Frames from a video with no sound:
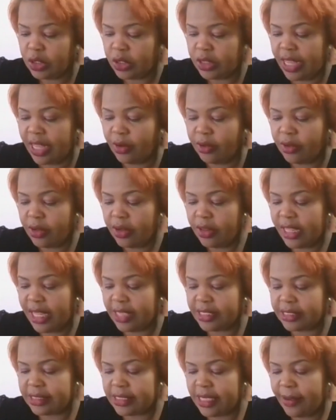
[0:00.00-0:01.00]
Then
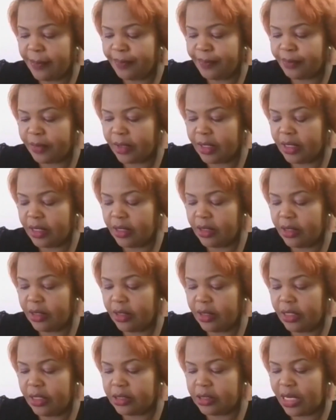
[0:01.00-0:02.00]
there's
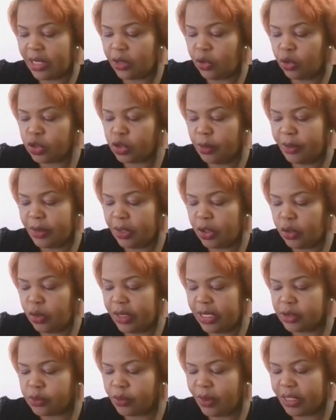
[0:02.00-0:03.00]
it can also be known
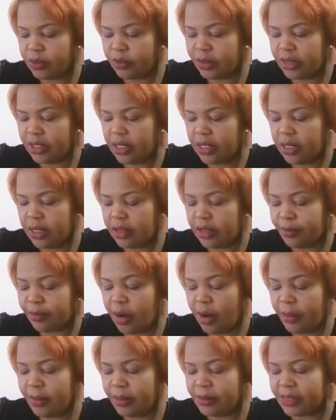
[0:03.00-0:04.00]
as what the
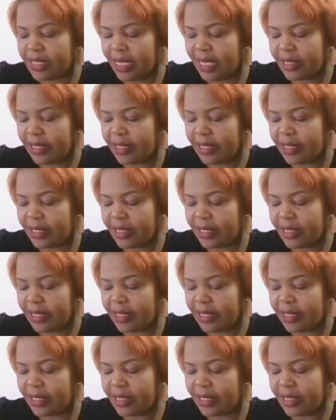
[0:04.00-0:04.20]
problems